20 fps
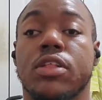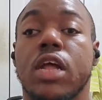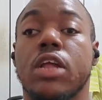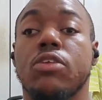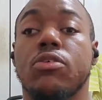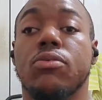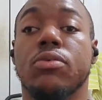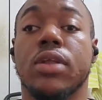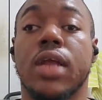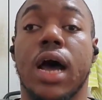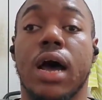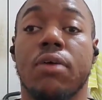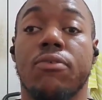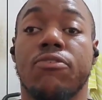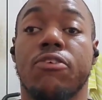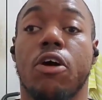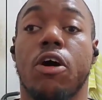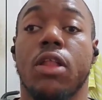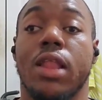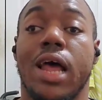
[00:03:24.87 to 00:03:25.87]
they do not
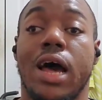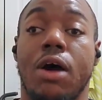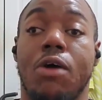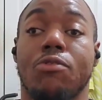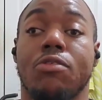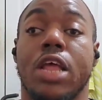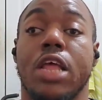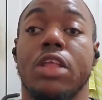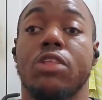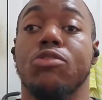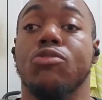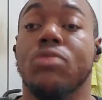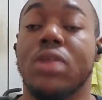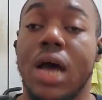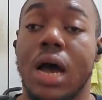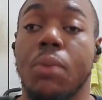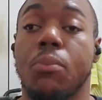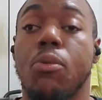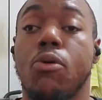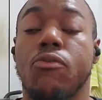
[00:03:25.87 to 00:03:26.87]
fall out. They do
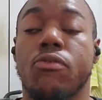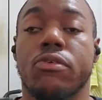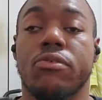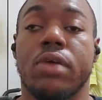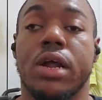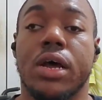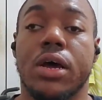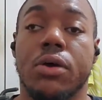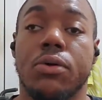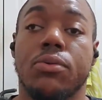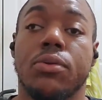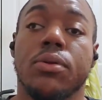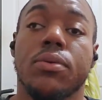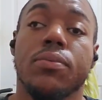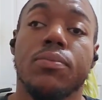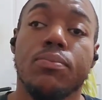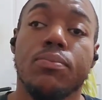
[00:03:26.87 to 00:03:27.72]
not move around.